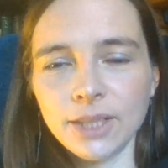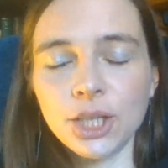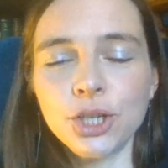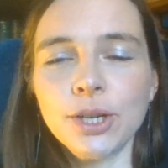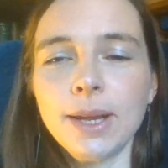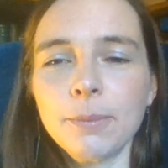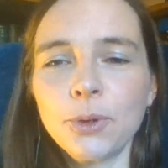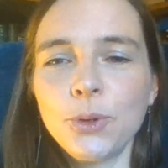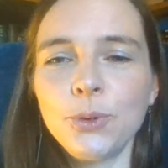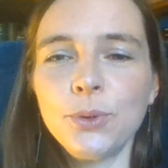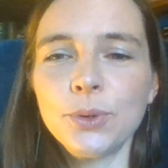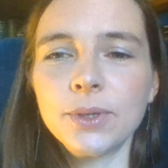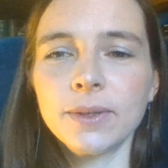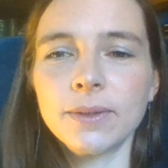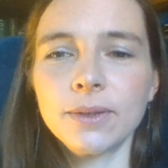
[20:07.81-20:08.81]
A chap
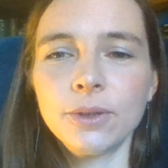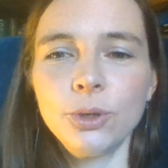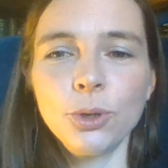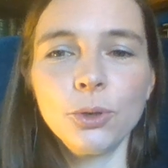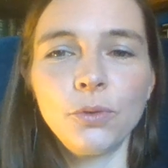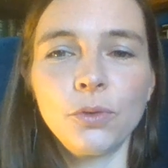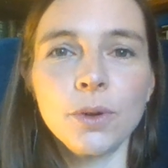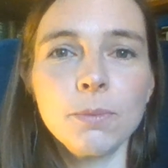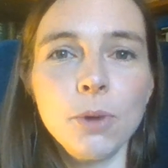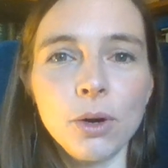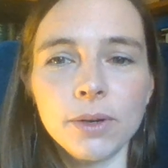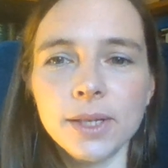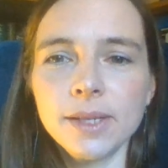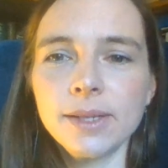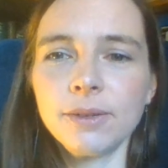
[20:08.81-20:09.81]
called Godfrey
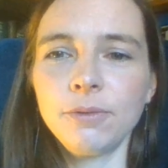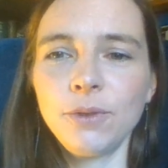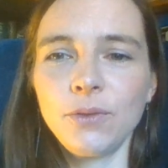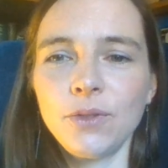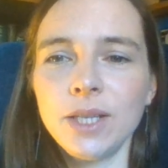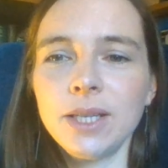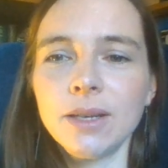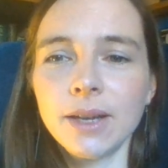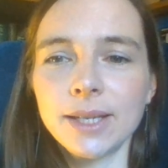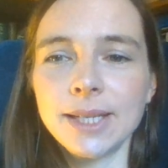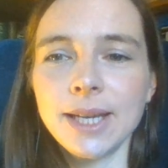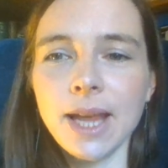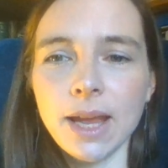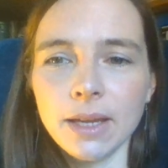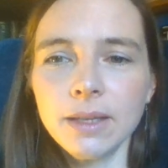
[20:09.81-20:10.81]
Morris in
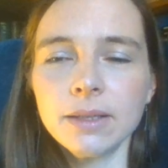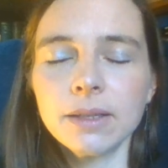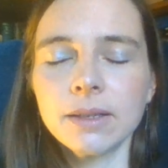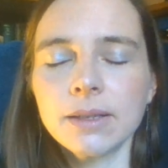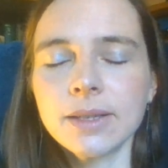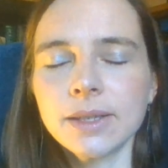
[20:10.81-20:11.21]
1598,